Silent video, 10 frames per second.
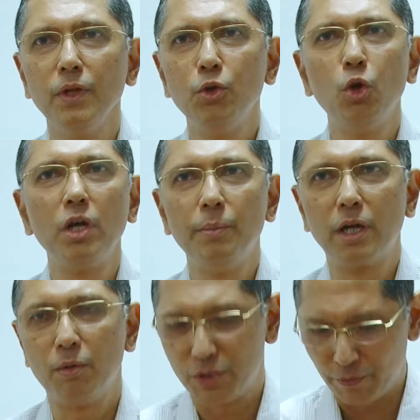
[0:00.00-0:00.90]
Yogi
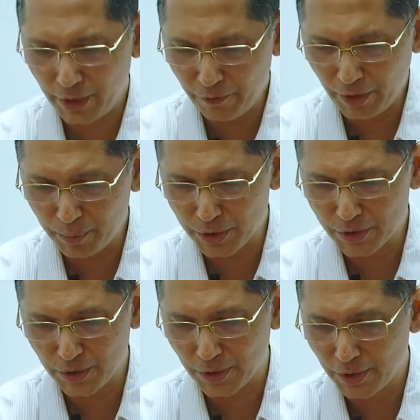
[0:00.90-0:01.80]
Berra was a very
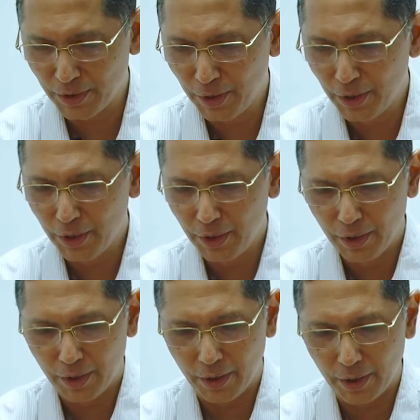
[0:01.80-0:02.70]
famous
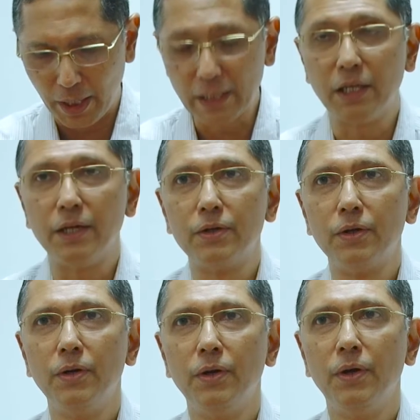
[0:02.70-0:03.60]
athlete,
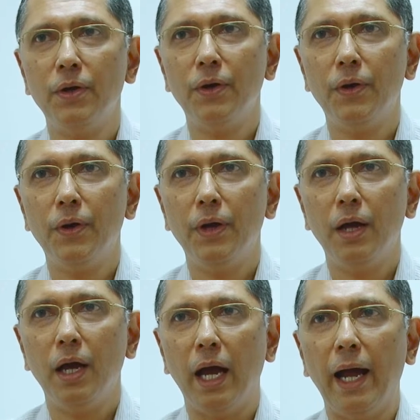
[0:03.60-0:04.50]

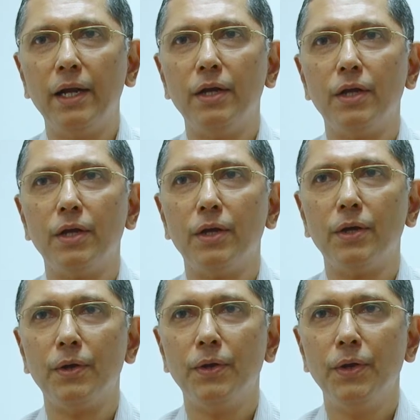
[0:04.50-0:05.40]
and
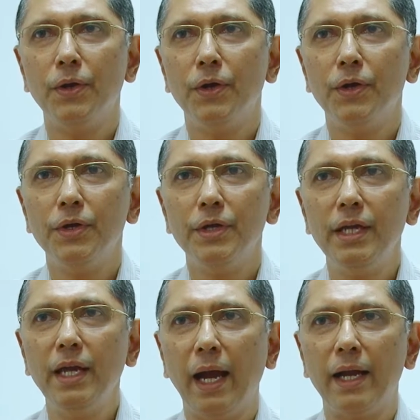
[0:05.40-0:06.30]

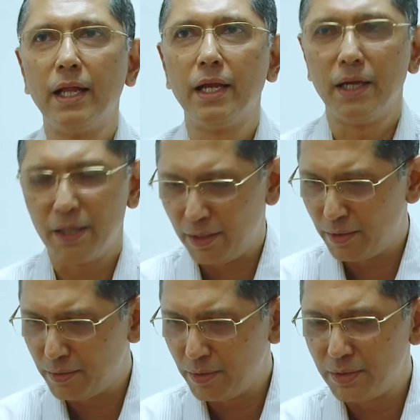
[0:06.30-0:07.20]
he had
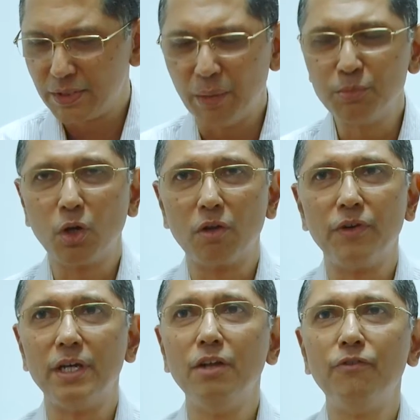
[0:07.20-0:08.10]
some sort of
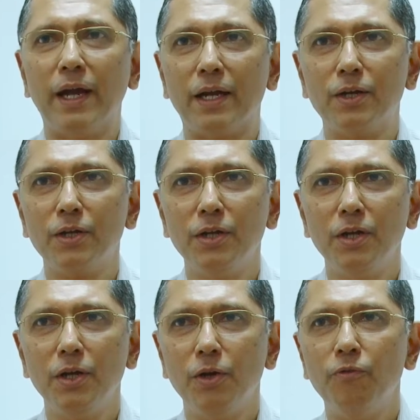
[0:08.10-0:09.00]
a defect
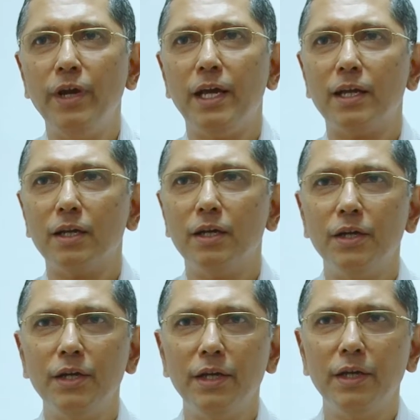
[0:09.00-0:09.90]
where
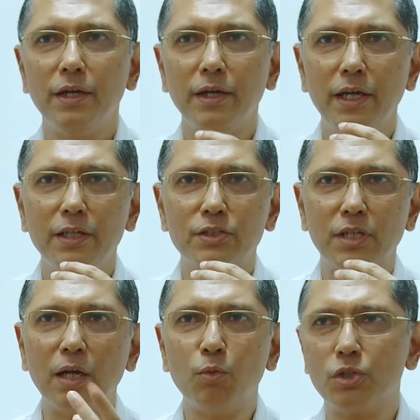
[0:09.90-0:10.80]
his
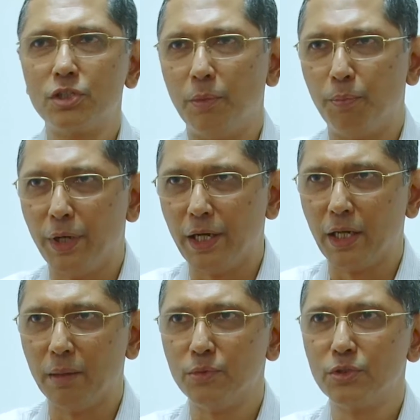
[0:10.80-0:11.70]
tongue would slip many times.